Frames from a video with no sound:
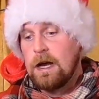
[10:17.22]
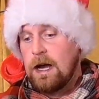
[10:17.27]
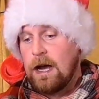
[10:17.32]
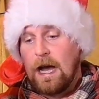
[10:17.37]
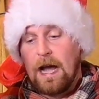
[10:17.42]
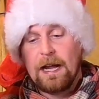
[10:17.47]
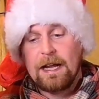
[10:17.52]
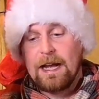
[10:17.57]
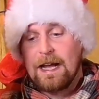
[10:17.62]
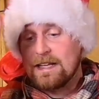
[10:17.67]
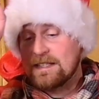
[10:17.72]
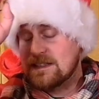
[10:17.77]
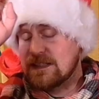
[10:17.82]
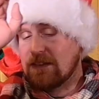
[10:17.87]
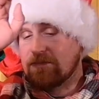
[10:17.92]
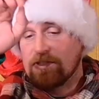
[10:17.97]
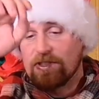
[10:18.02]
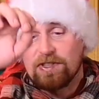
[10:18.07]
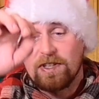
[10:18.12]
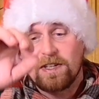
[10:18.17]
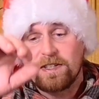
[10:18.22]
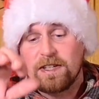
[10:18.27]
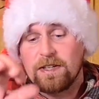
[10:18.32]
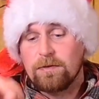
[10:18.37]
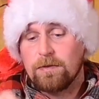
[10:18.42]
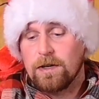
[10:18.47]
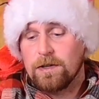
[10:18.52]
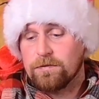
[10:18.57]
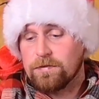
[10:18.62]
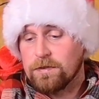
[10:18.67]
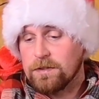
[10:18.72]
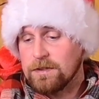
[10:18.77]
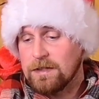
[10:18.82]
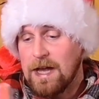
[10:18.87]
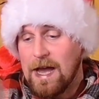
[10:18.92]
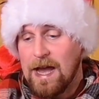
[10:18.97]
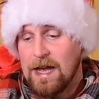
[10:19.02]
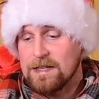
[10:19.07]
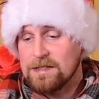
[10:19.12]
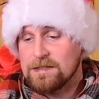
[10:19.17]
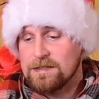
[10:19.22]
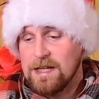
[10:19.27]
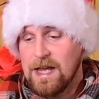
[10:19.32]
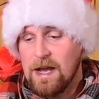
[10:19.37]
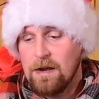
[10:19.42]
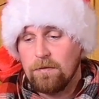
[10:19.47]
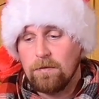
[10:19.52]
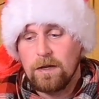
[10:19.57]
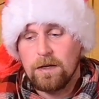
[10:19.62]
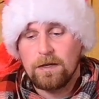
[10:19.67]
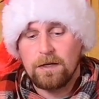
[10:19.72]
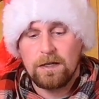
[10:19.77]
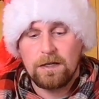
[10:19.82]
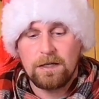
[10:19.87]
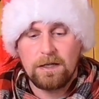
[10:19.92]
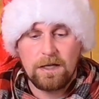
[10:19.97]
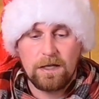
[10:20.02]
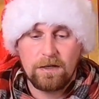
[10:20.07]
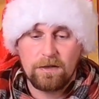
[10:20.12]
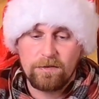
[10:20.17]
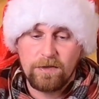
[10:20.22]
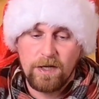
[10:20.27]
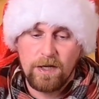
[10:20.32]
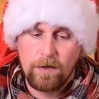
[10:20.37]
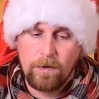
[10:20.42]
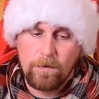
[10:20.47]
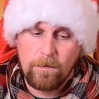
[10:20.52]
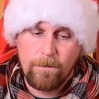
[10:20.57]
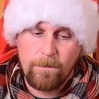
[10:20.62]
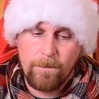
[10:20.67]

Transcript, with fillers: I gotta save the sardine one for last. That one, I don't know.